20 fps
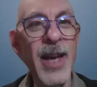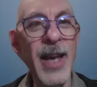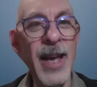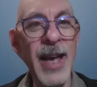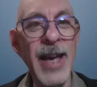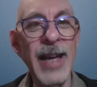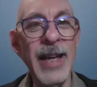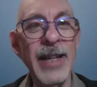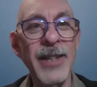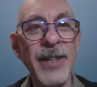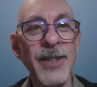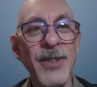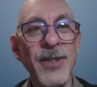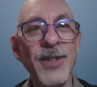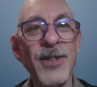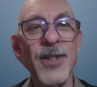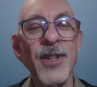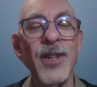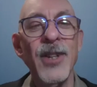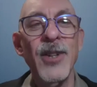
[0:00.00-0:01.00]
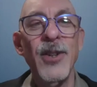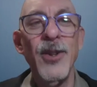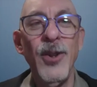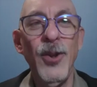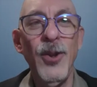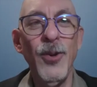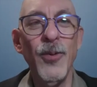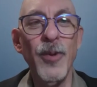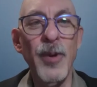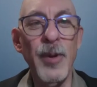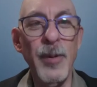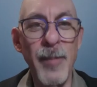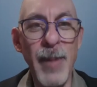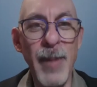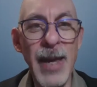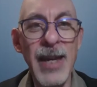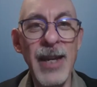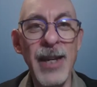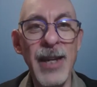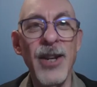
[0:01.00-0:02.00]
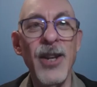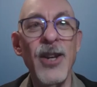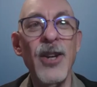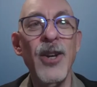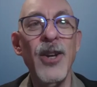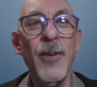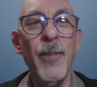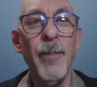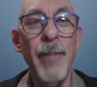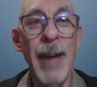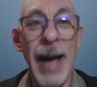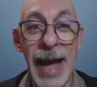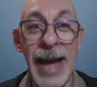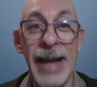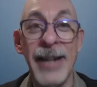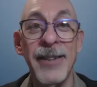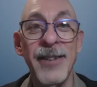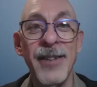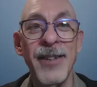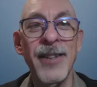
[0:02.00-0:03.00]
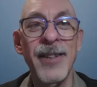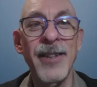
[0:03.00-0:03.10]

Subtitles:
as you remain packed.